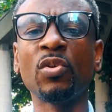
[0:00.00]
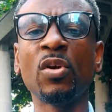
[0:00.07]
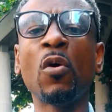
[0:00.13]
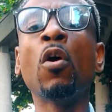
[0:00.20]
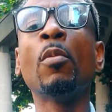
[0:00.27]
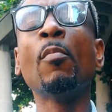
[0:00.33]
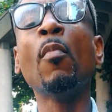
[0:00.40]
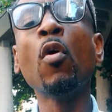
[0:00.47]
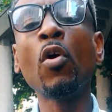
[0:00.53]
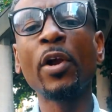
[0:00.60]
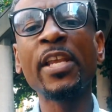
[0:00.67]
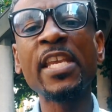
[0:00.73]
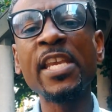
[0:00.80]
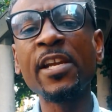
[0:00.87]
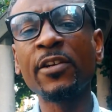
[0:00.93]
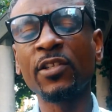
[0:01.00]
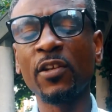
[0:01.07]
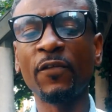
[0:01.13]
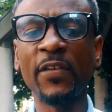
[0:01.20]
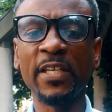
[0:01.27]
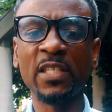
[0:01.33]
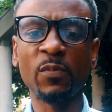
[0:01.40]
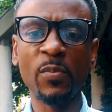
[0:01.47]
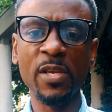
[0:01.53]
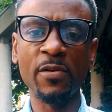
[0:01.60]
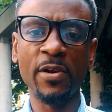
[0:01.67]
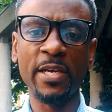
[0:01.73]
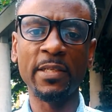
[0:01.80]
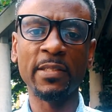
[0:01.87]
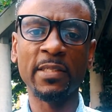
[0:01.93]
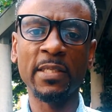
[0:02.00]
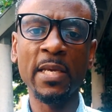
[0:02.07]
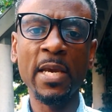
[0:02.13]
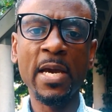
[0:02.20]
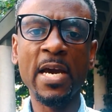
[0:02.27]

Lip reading: or more years of experience